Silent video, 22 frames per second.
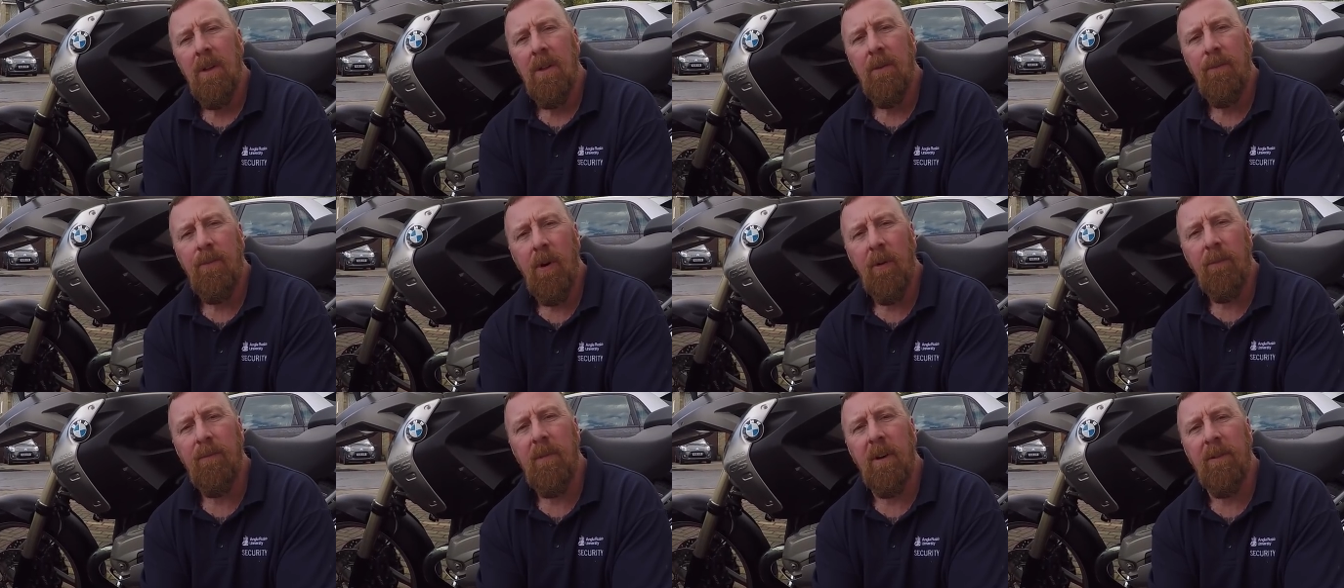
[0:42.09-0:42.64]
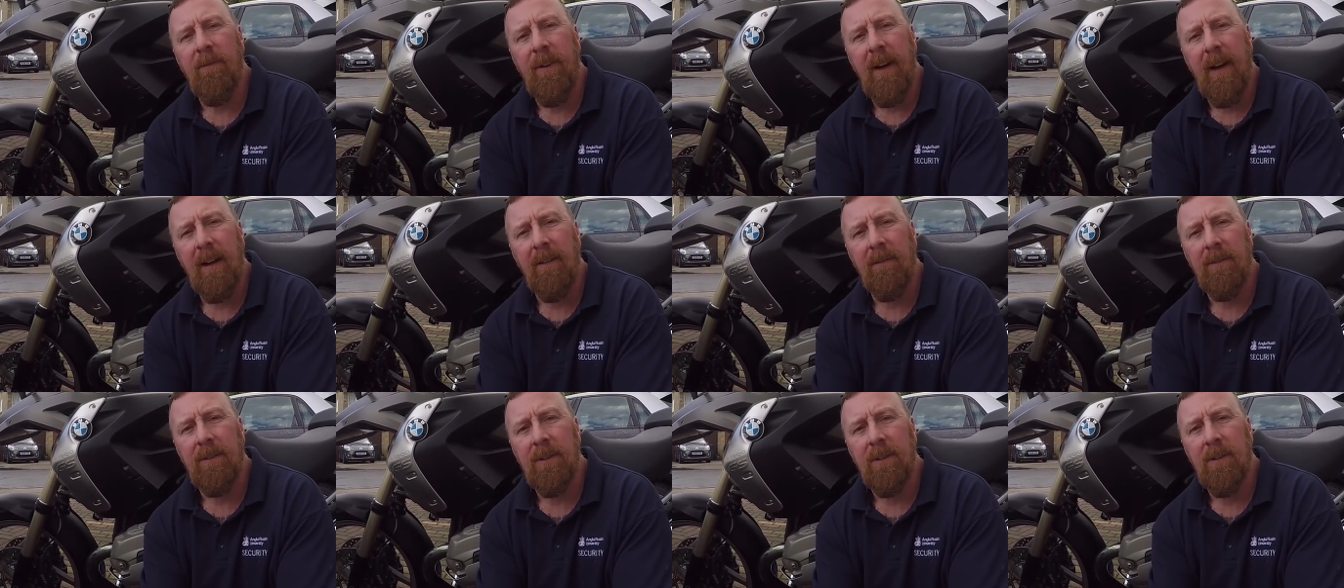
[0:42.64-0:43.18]
The problem I
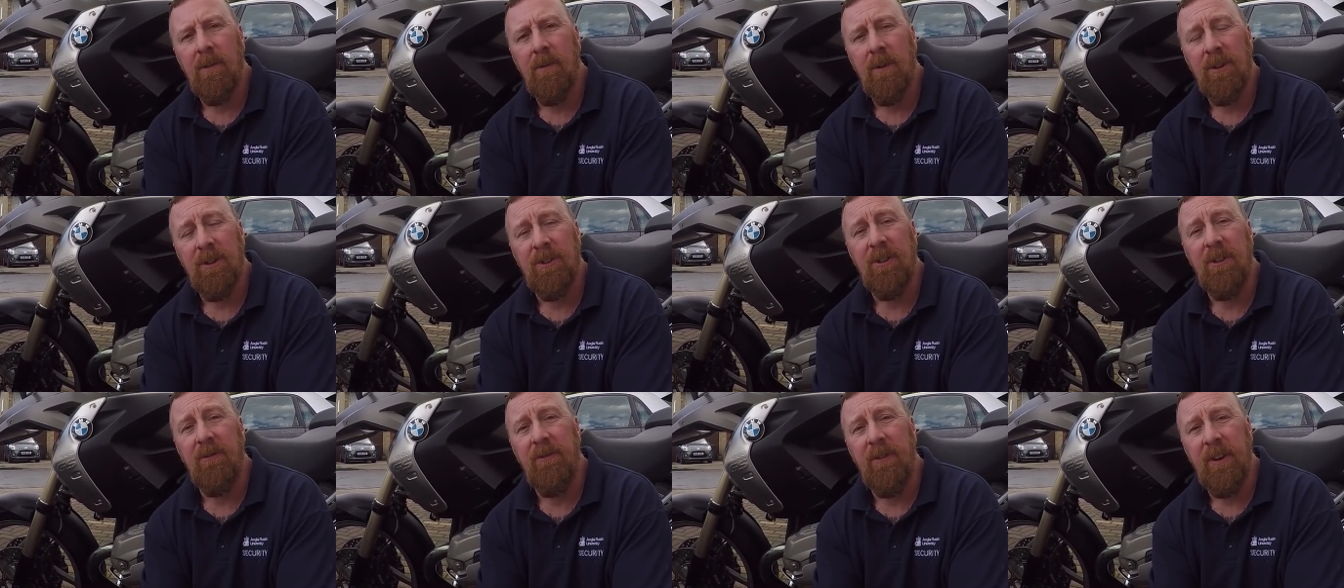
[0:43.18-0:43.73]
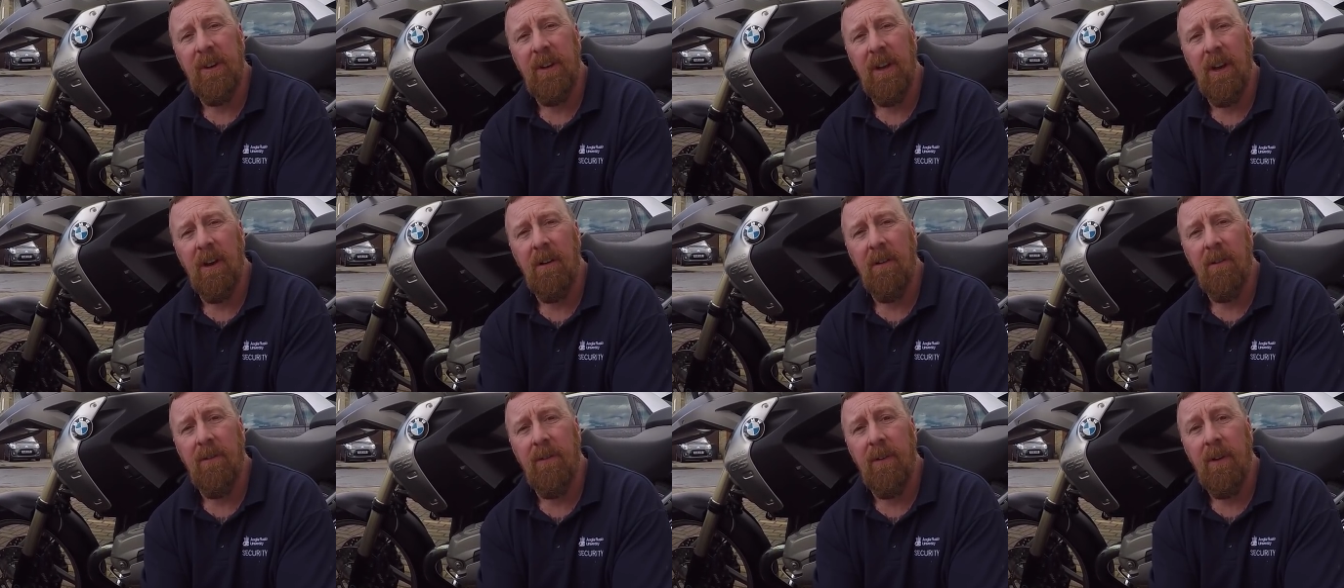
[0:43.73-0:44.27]
found, which I did a
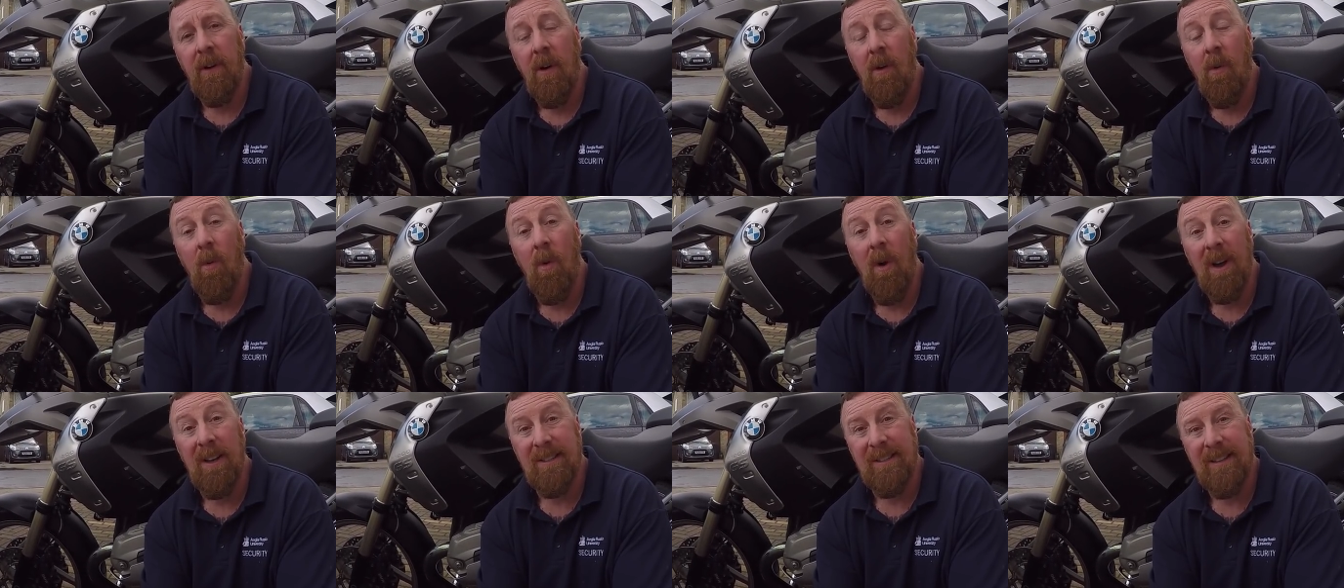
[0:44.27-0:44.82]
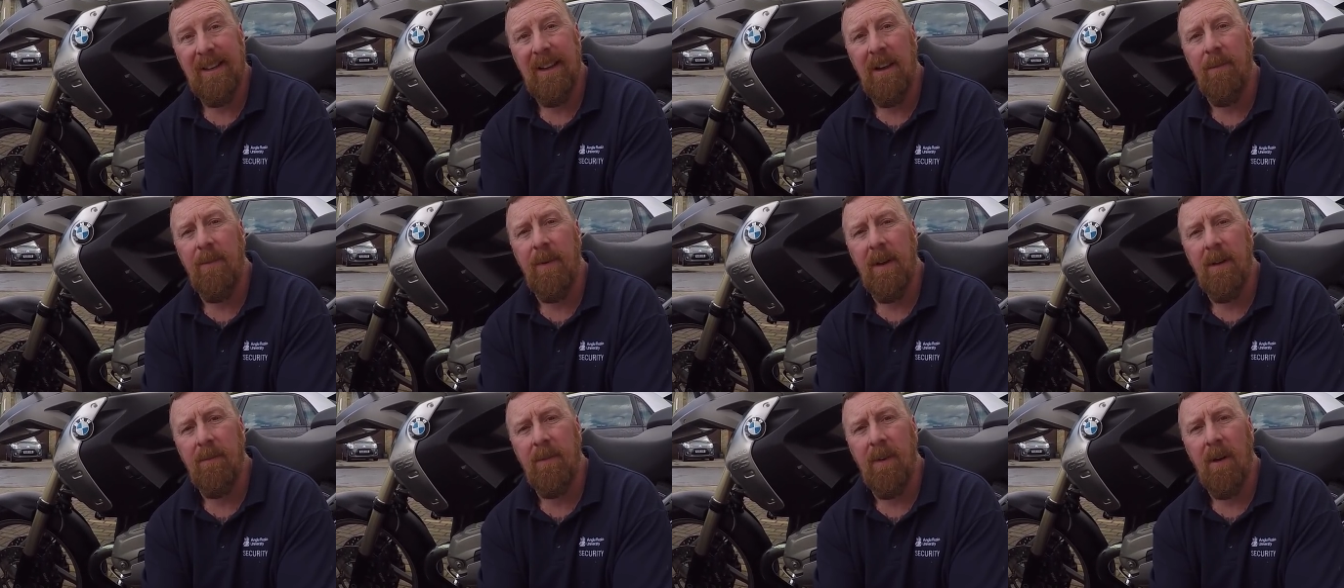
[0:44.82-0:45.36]
video of why sell a
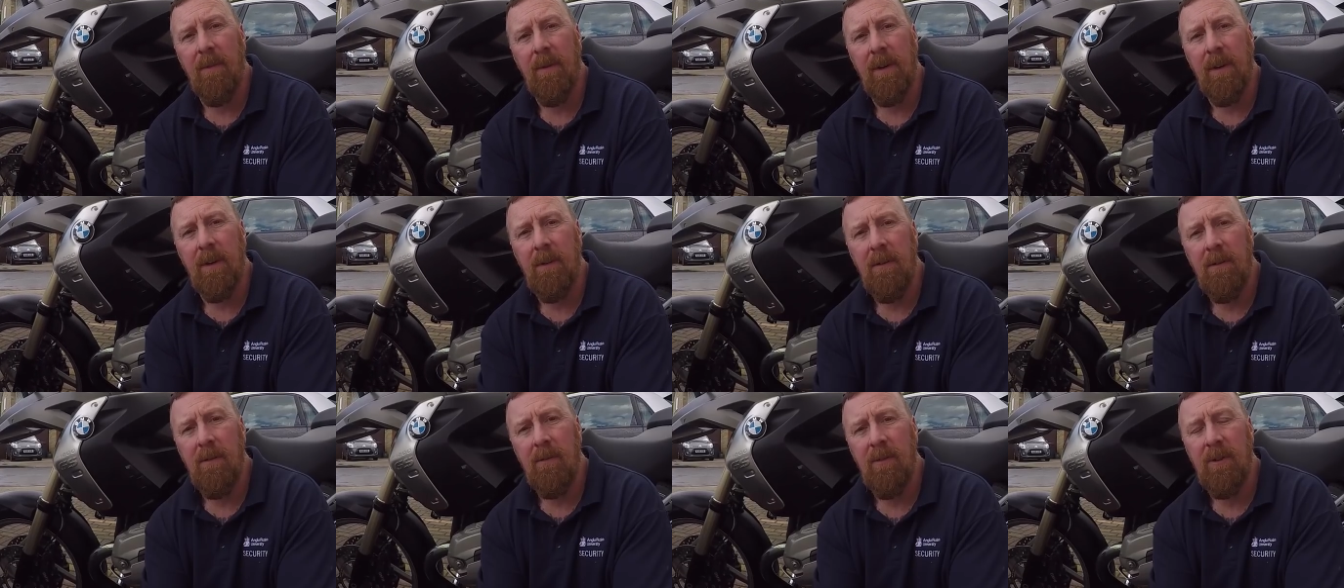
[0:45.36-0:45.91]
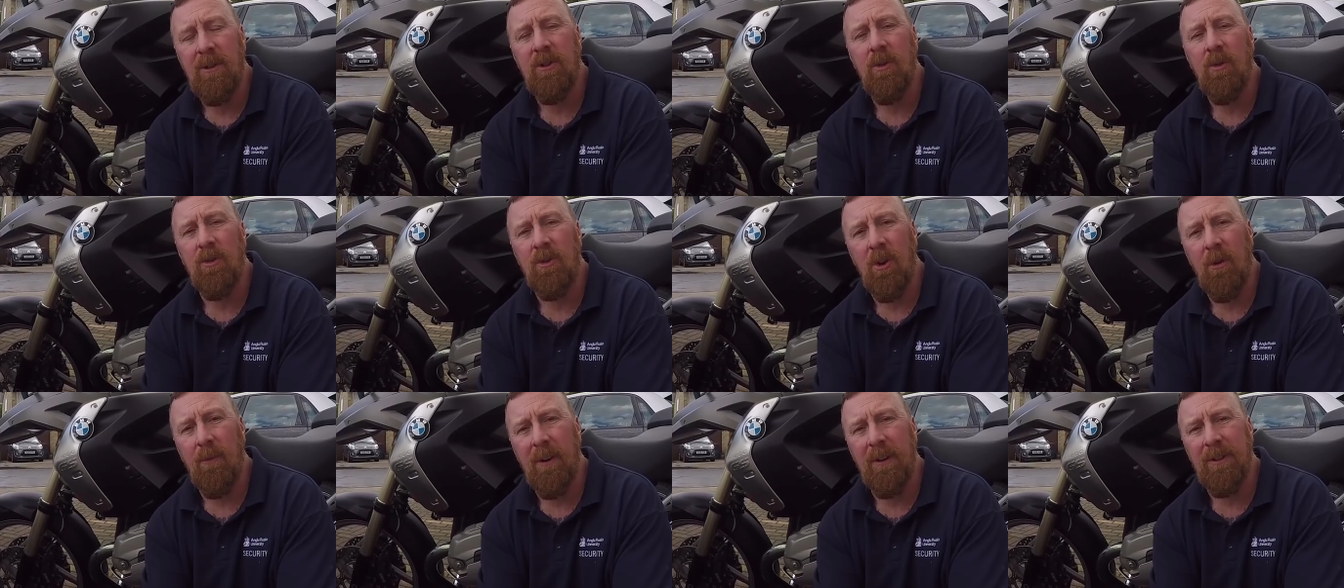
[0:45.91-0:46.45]
BMW, which is
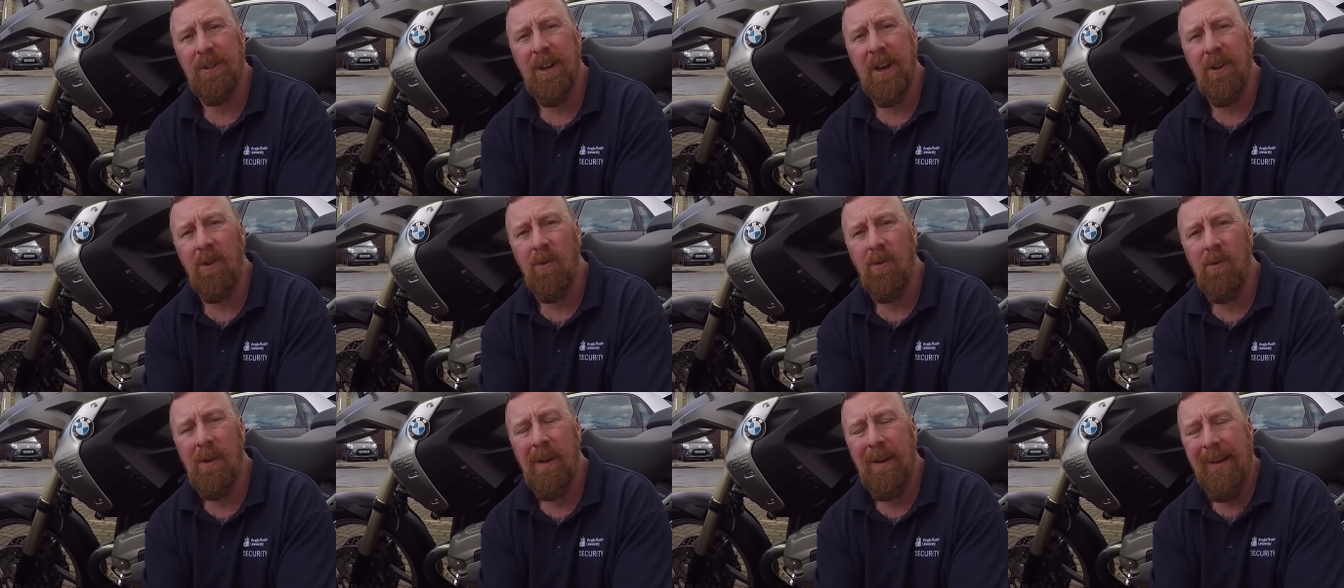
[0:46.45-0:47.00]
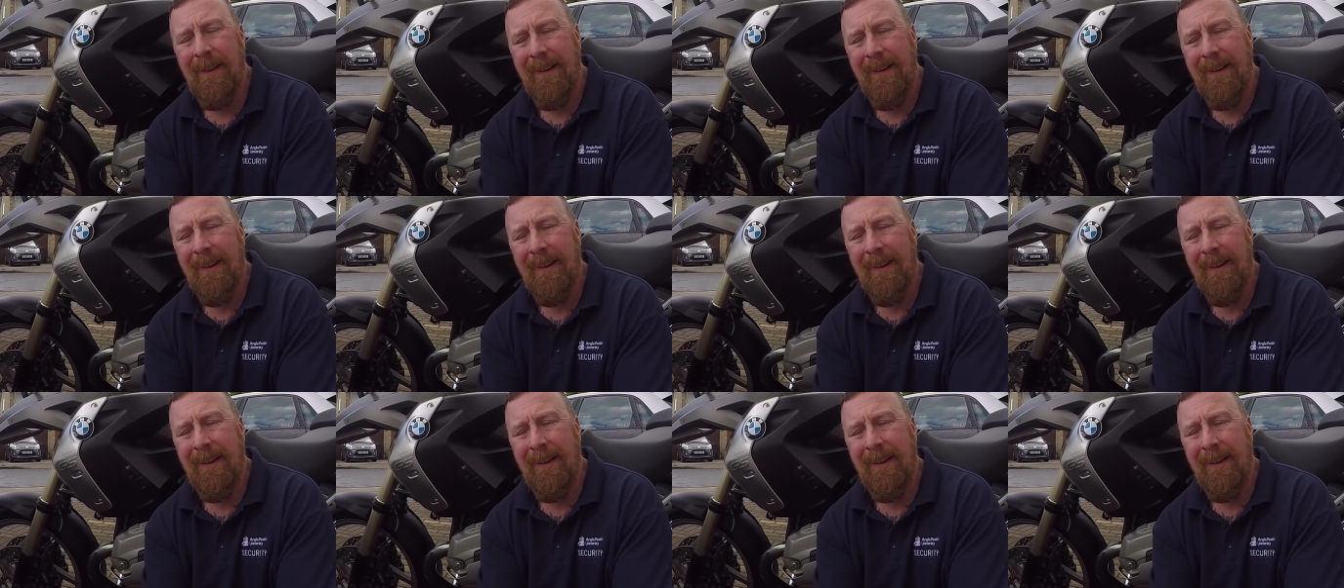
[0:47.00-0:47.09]
also on my channel,